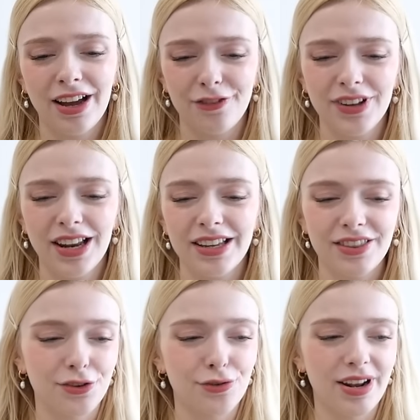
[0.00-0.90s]
I feel
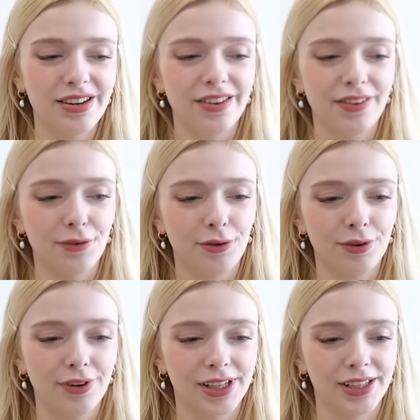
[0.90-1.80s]
like the trend is
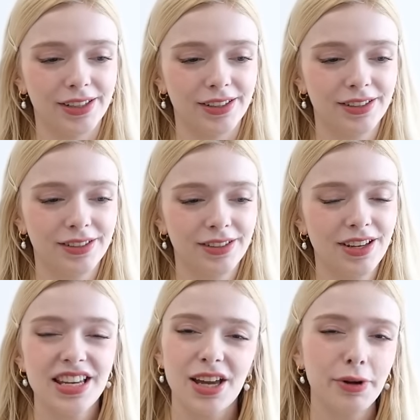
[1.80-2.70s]
not uh,
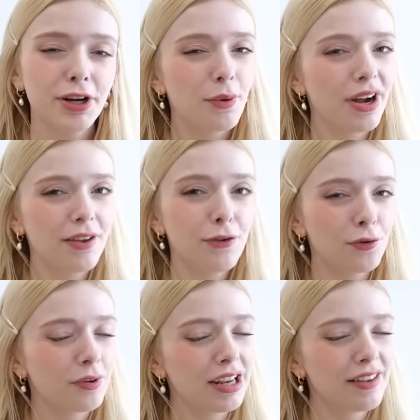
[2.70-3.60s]
going quite as
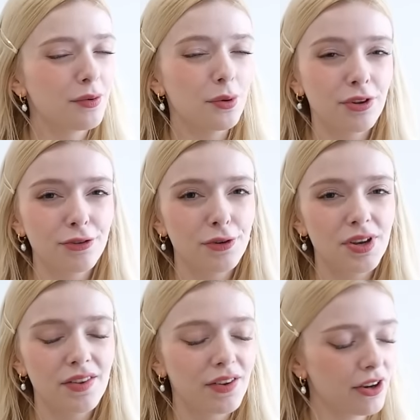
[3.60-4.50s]
strongly as it was a few
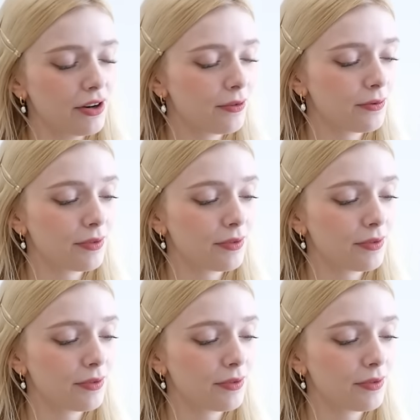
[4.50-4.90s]
years ago.